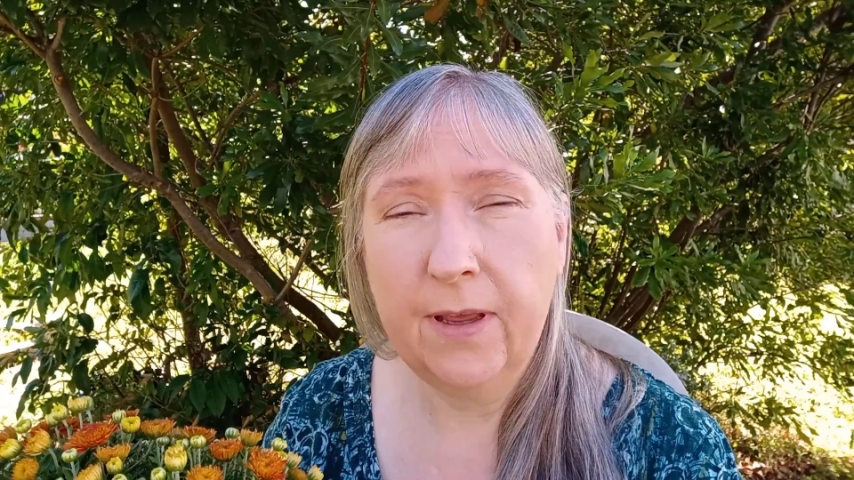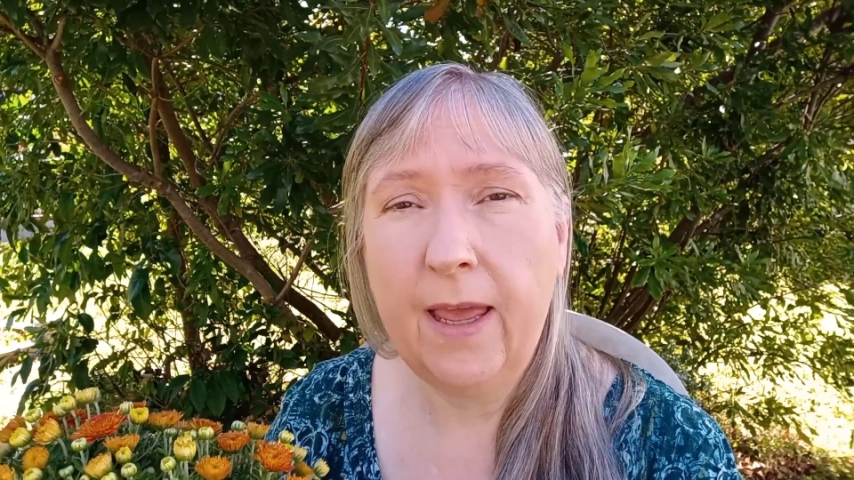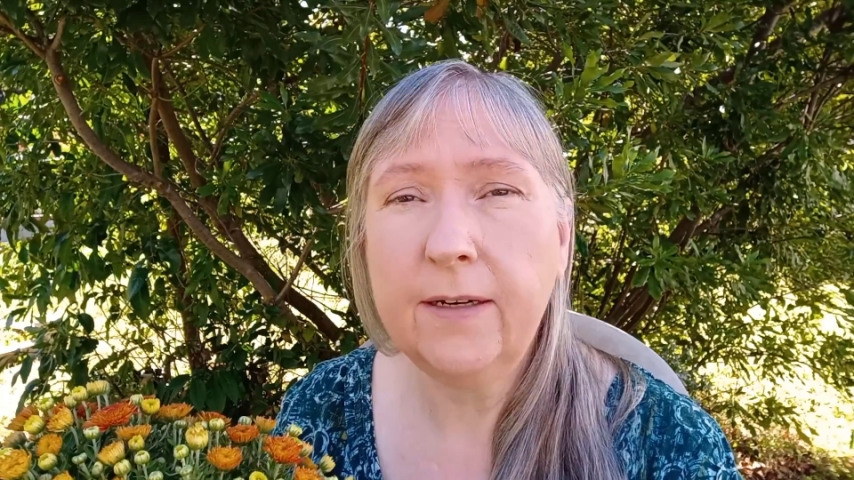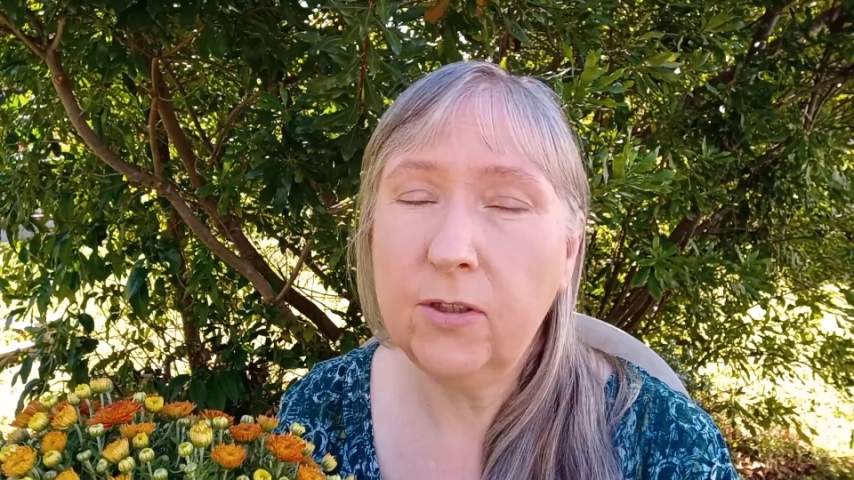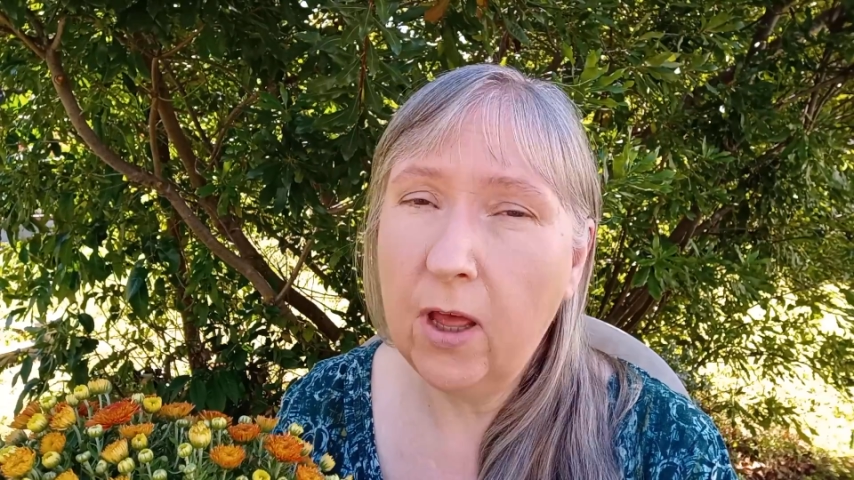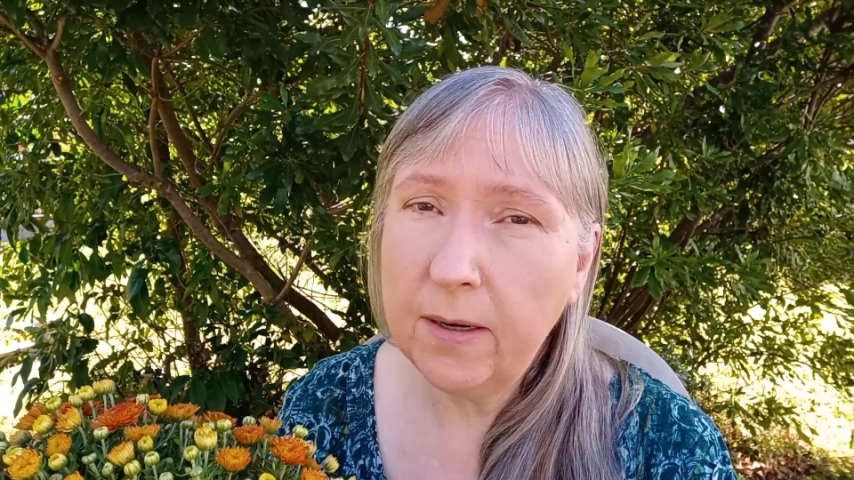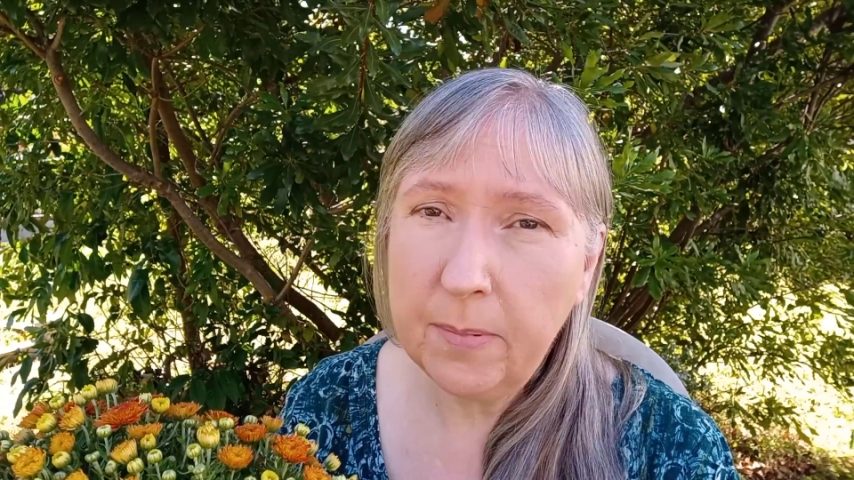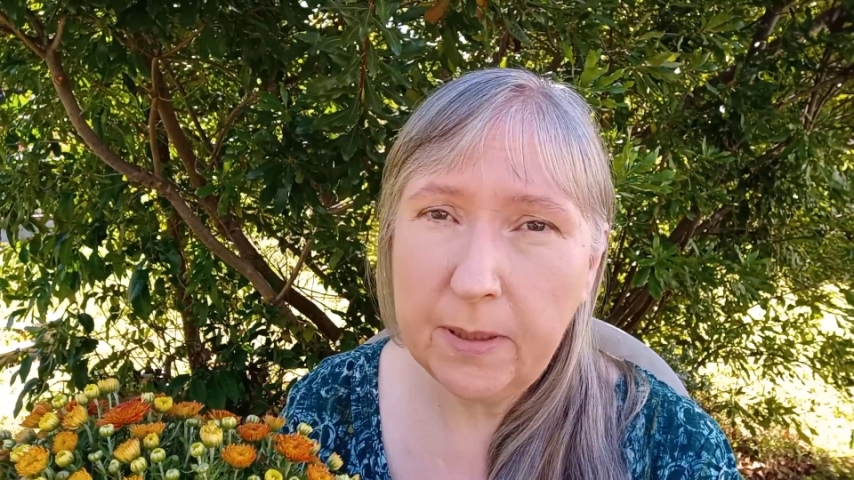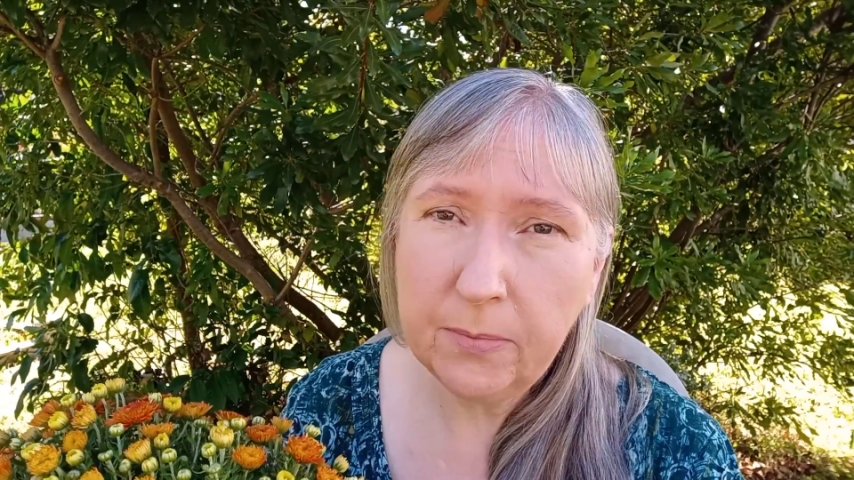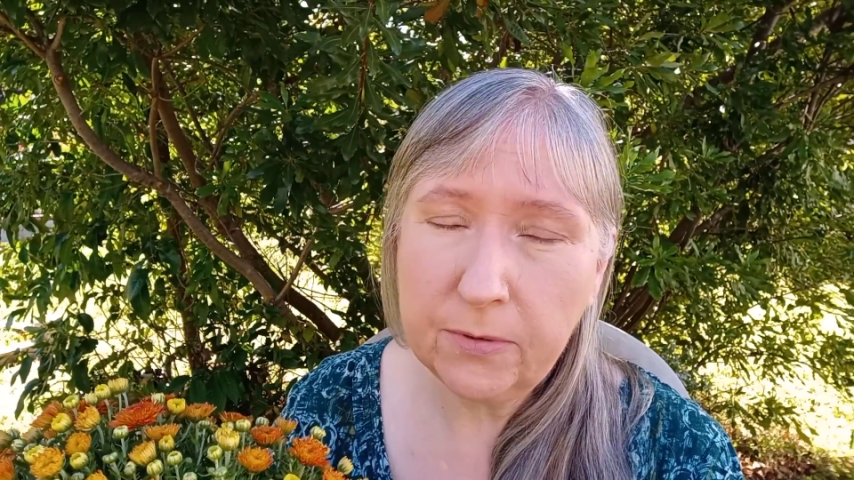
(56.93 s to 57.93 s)
And a lot of
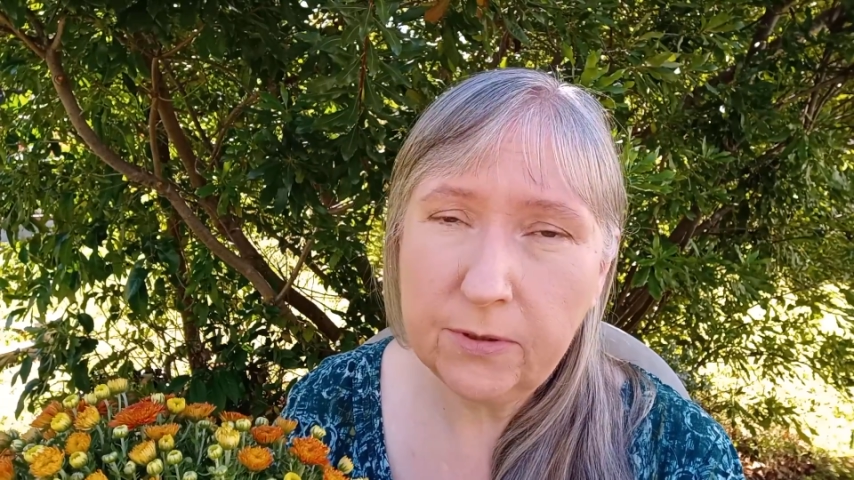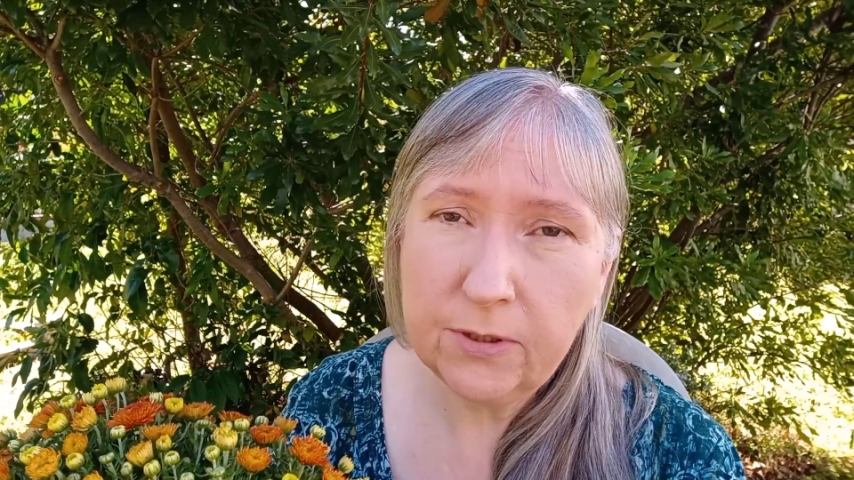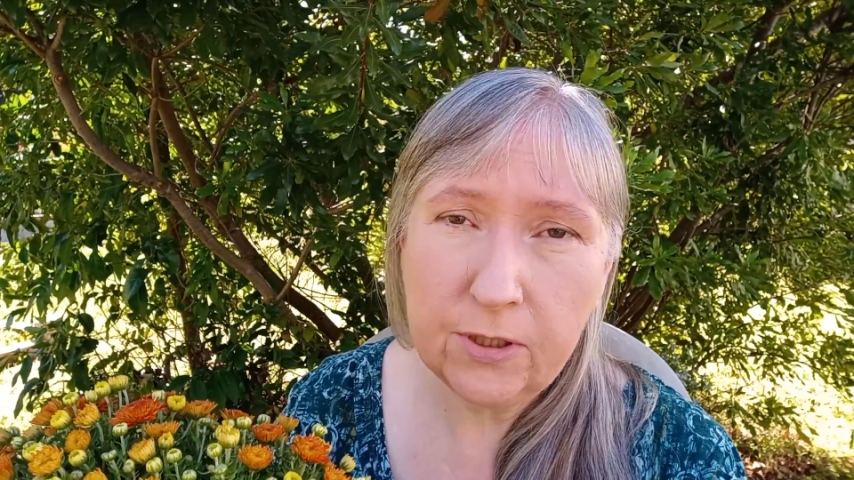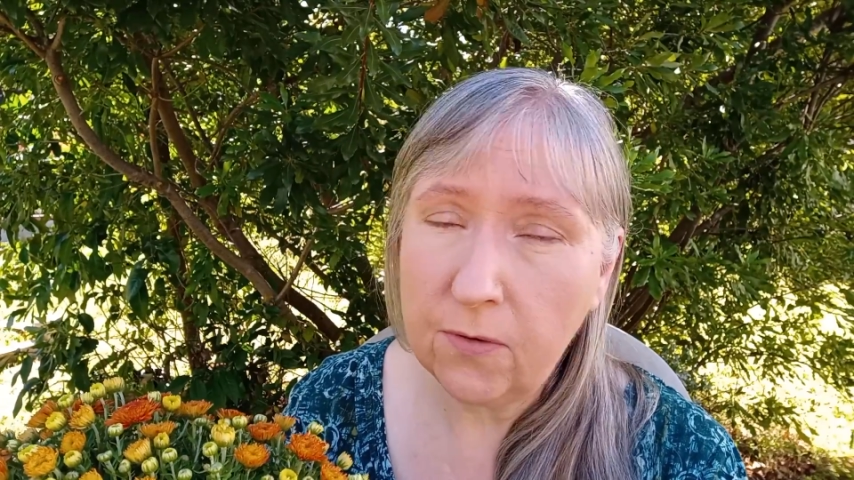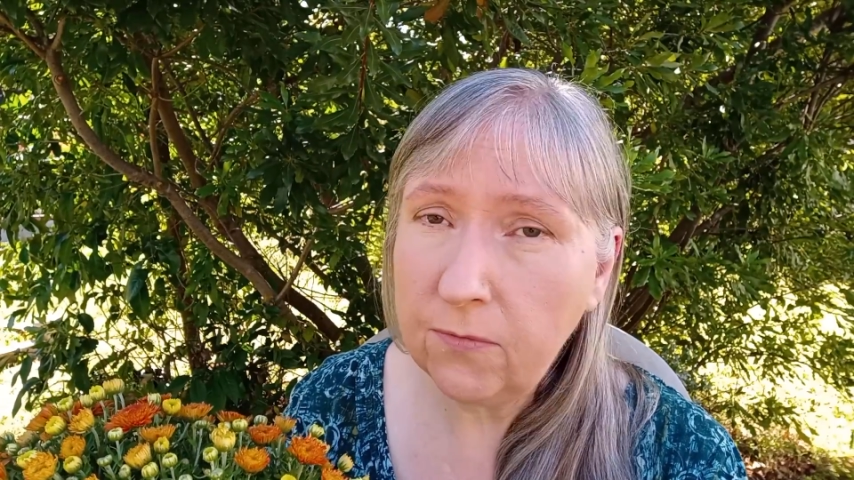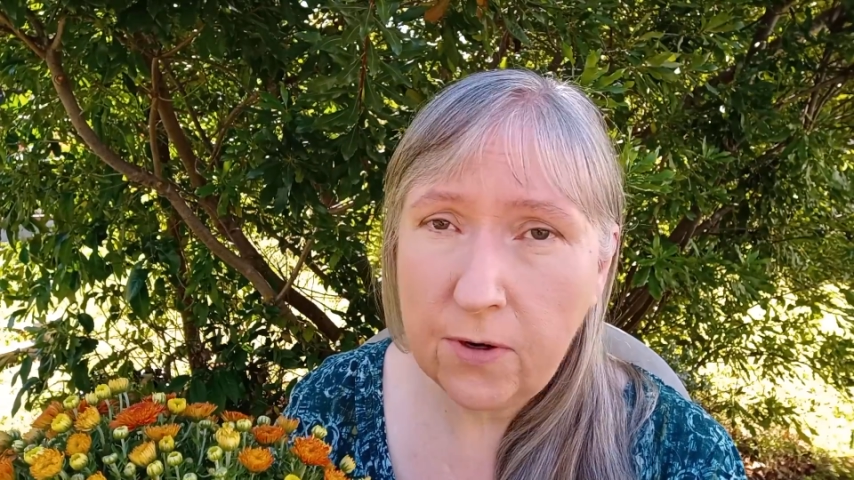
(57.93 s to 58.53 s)
people don't